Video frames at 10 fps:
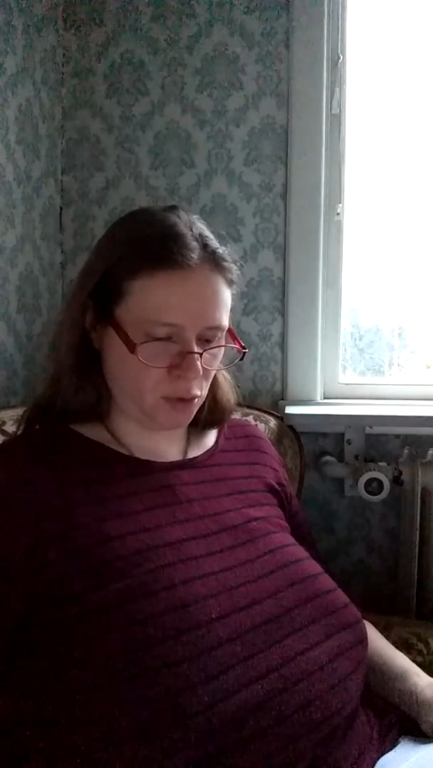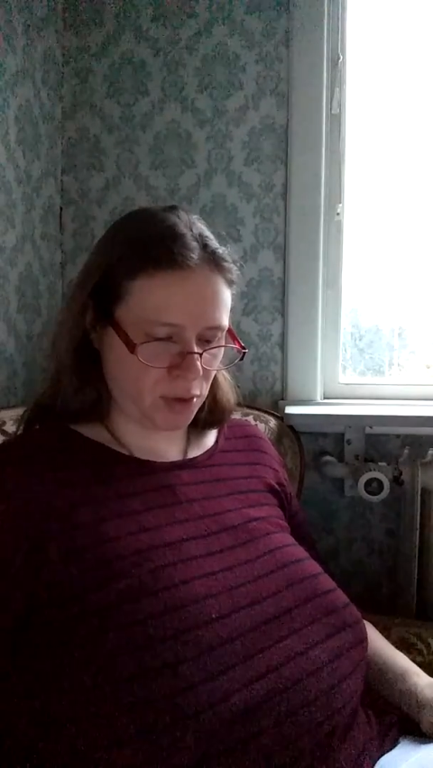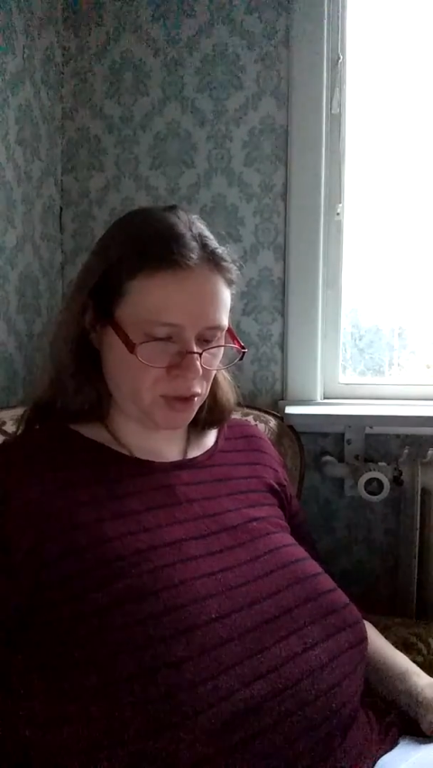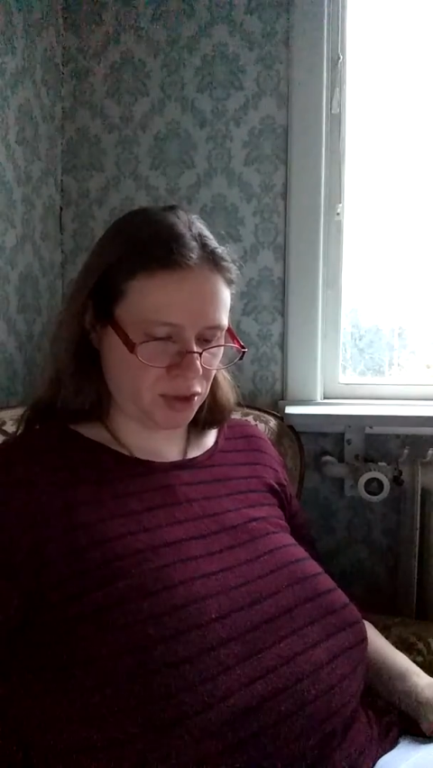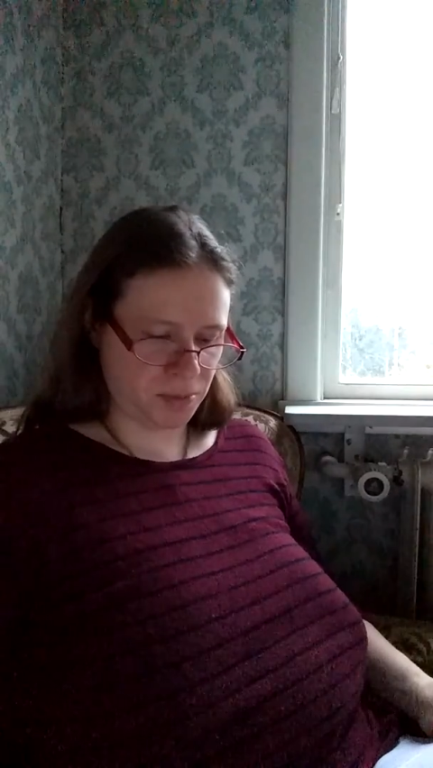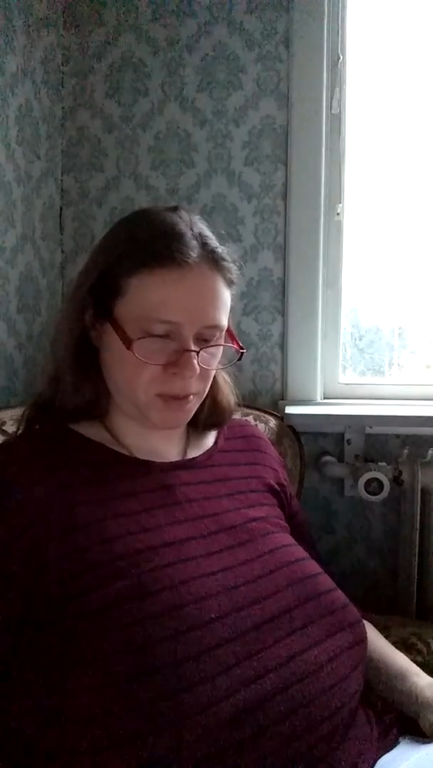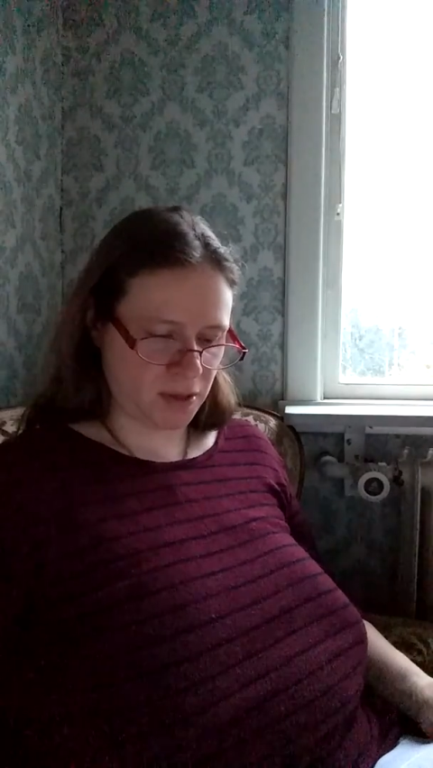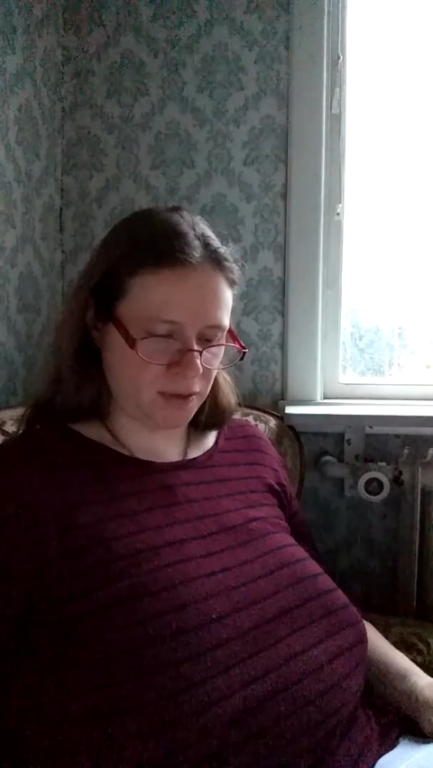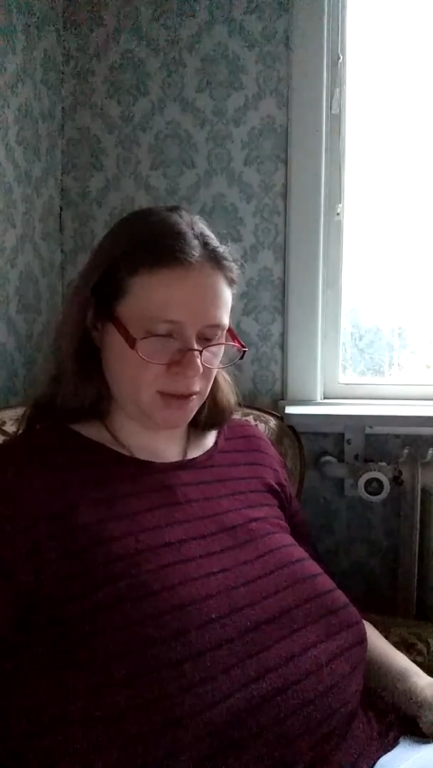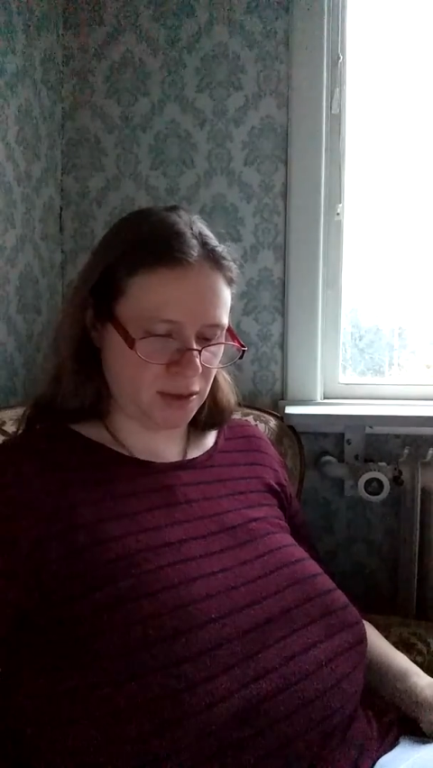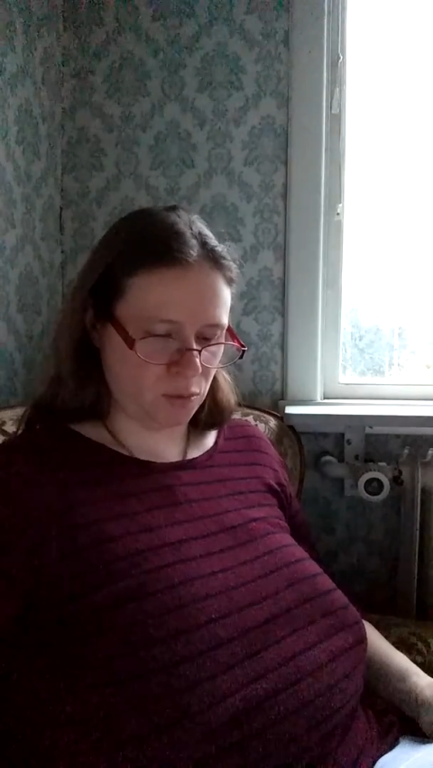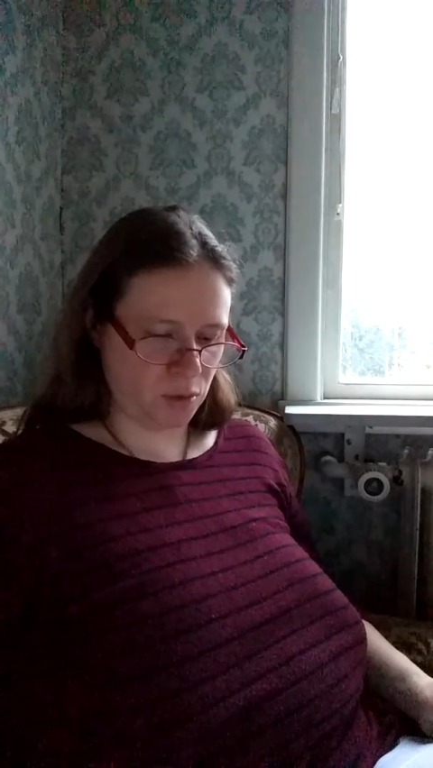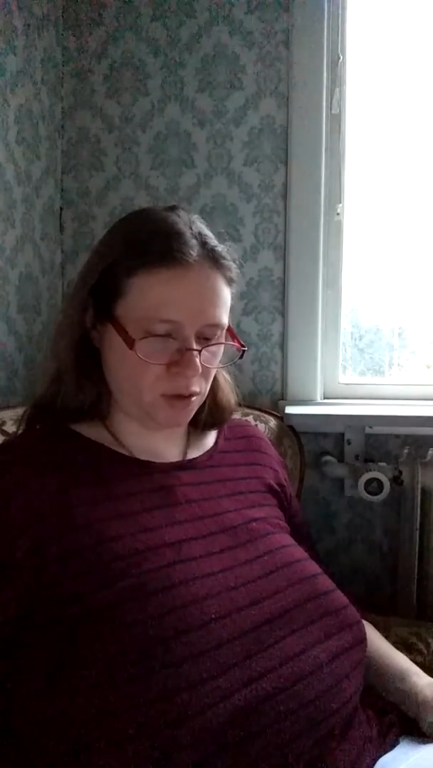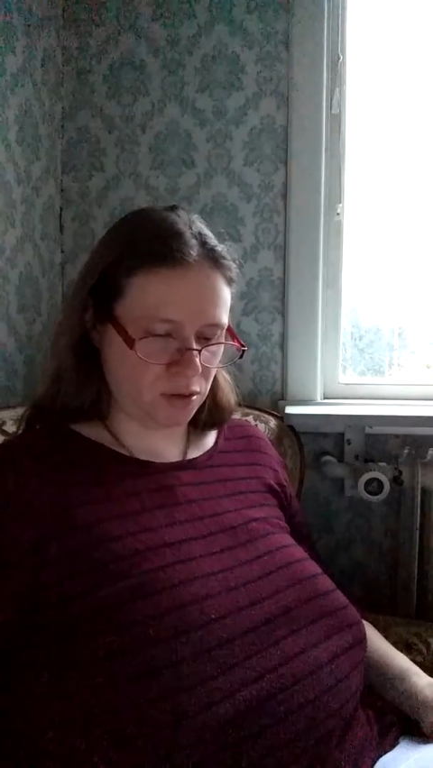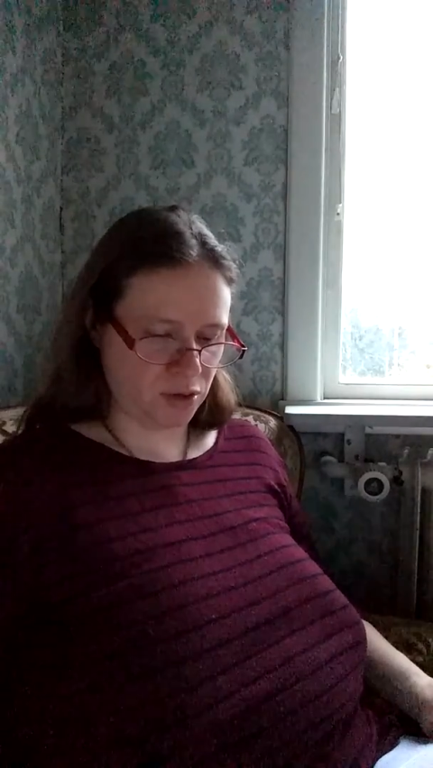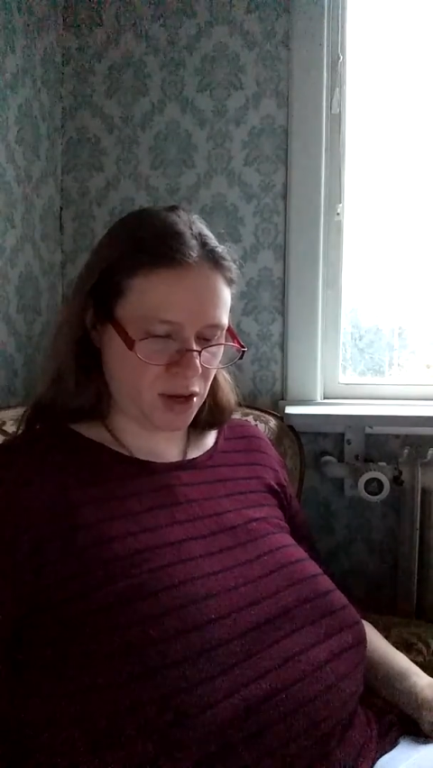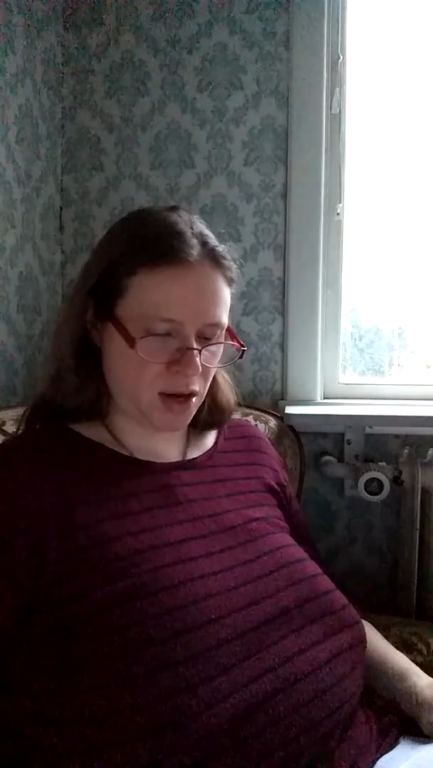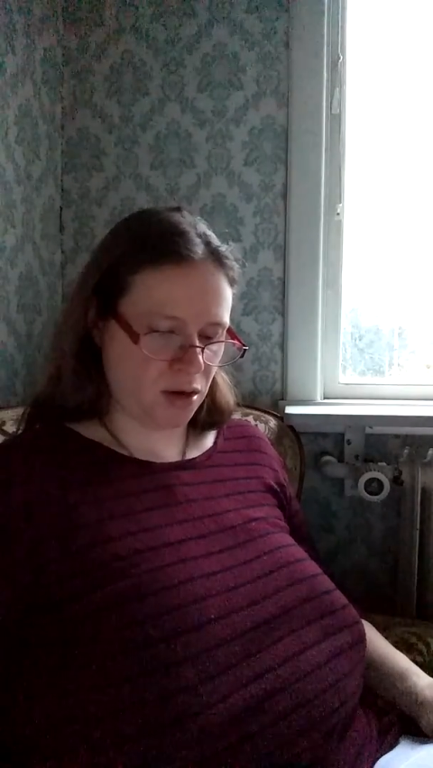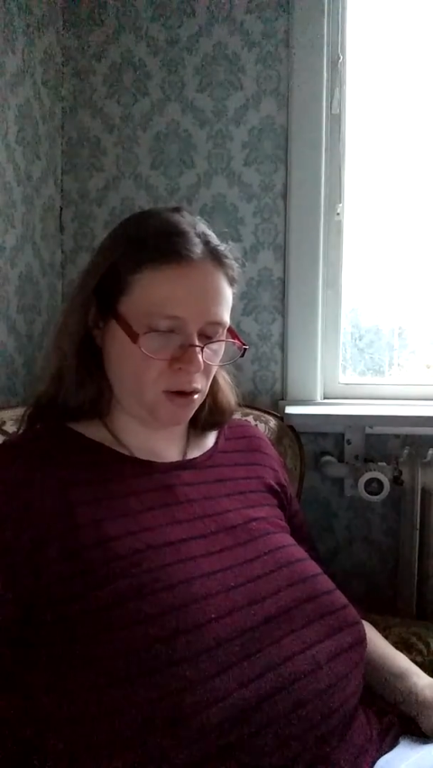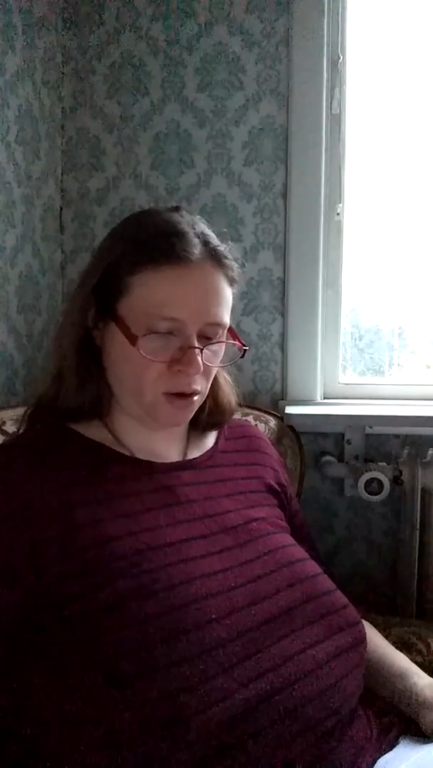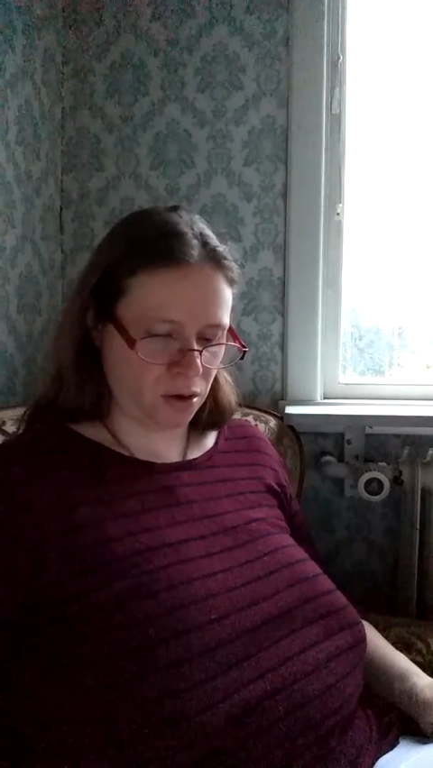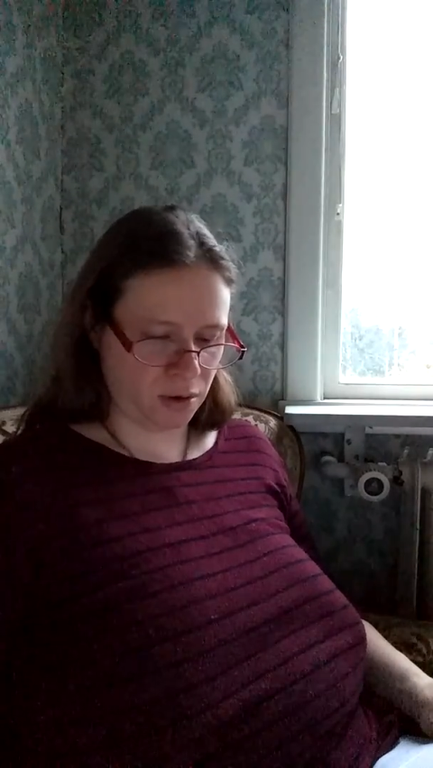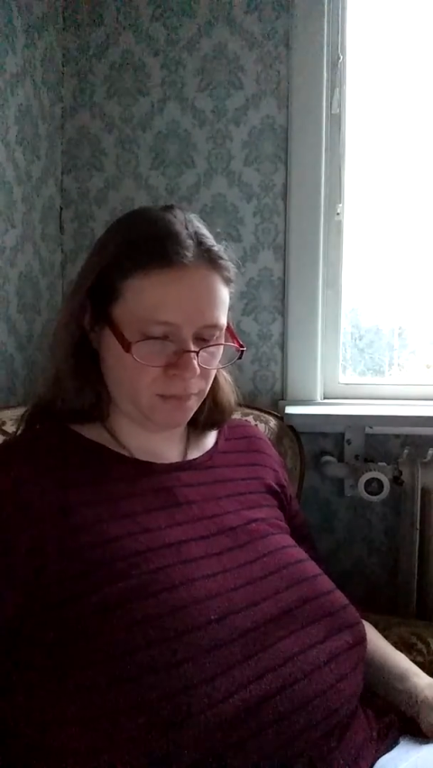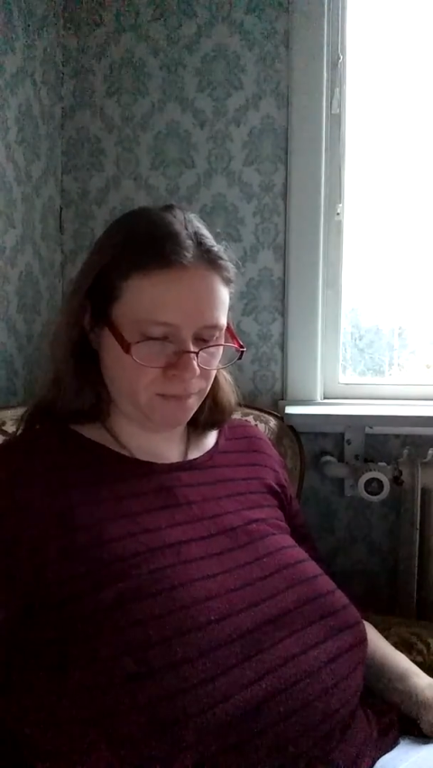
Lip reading: questions because he didn't want to anger her.